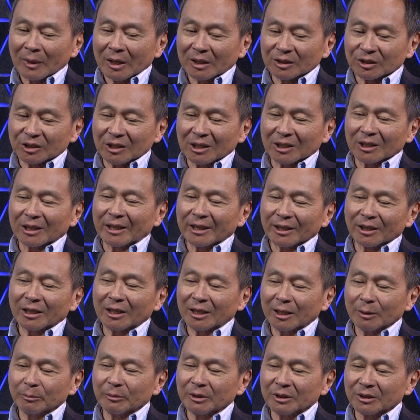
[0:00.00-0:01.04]
It's not like
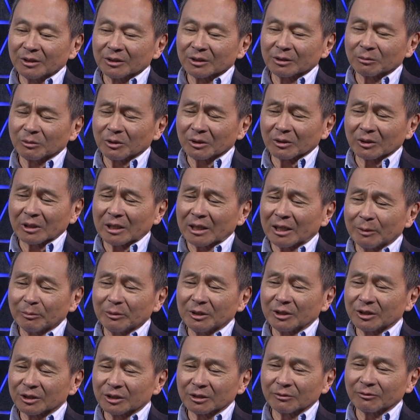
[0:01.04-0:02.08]
communism. You know,
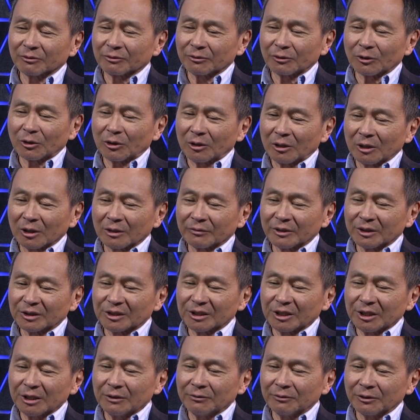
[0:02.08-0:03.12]
communism, for all of
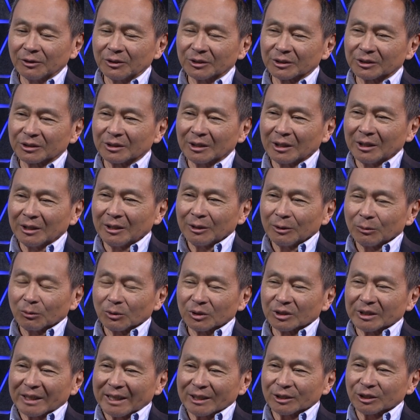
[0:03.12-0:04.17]
its evils,
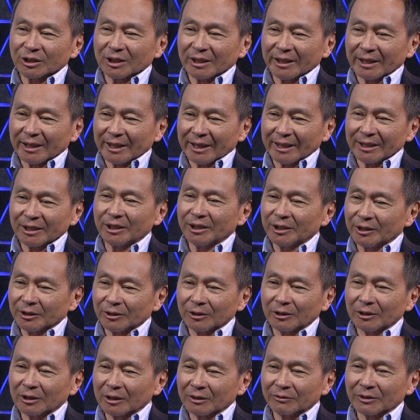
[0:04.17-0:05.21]
was actually an
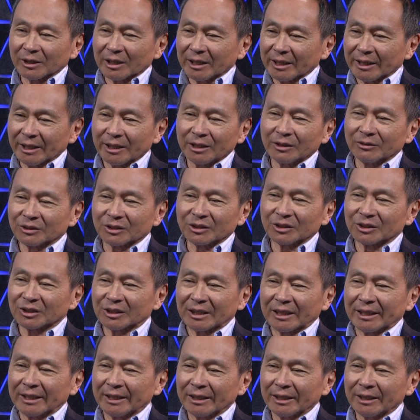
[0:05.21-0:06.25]
ideal of a kind of
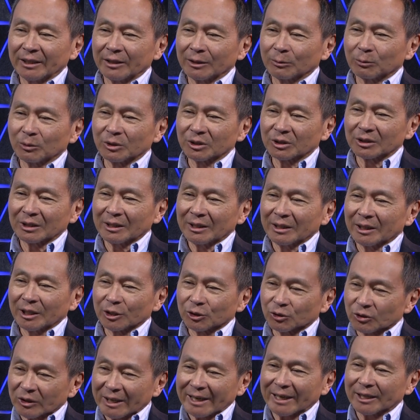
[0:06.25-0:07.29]
society that was
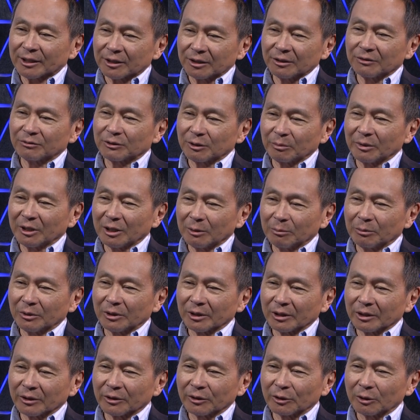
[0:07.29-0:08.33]
attractive to
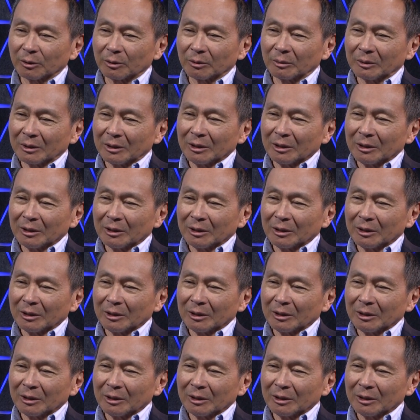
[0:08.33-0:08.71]
people in other